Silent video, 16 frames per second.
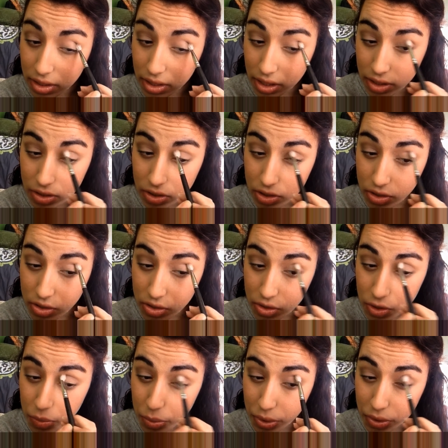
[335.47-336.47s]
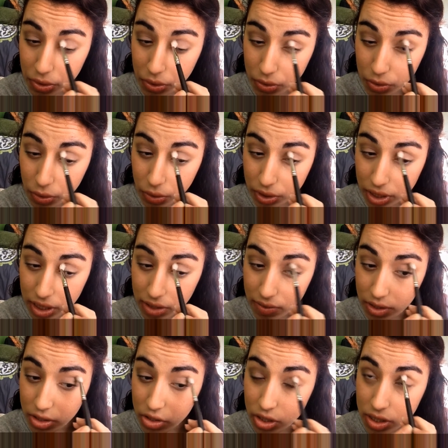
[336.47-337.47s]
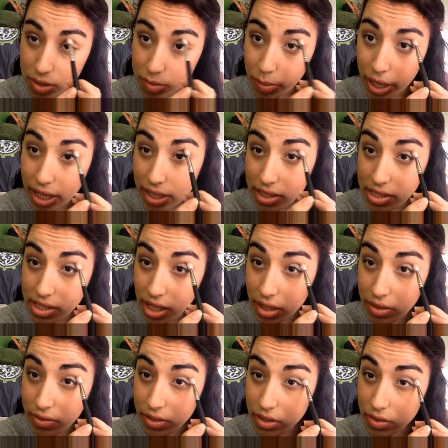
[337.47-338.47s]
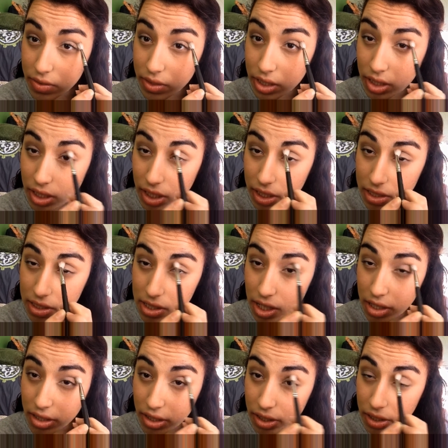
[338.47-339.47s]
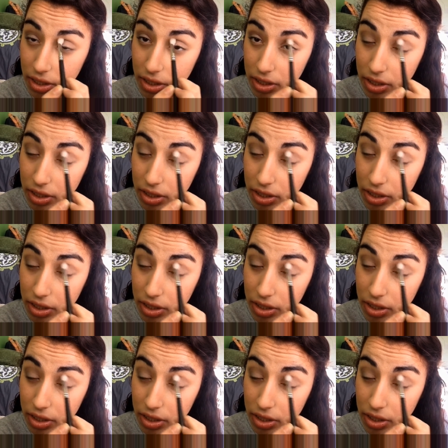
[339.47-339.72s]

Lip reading: It's just super neutral, and even just by itself, it's a really nice color.